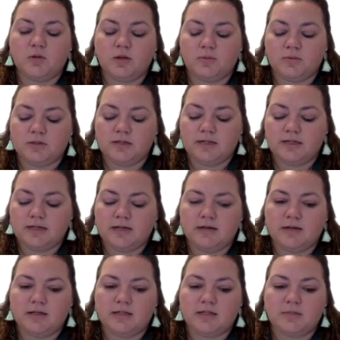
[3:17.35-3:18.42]
Well, the
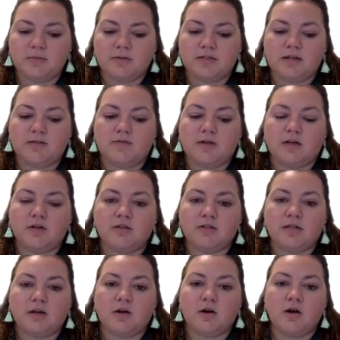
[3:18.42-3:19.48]
percentile is the percent of values
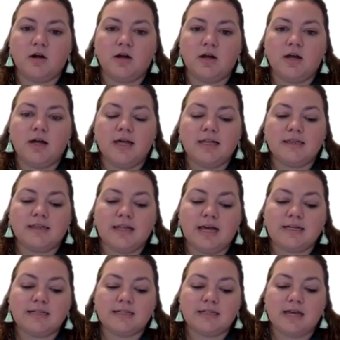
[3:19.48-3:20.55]
that are
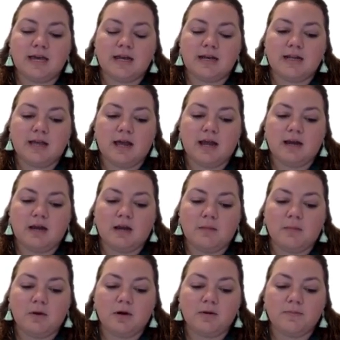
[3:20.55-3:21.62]
less than that
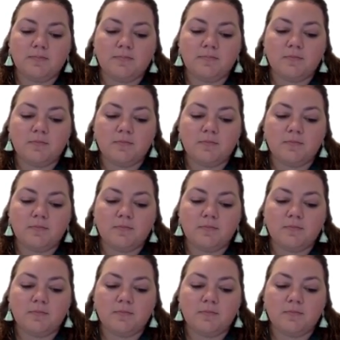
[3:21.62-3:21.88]
number.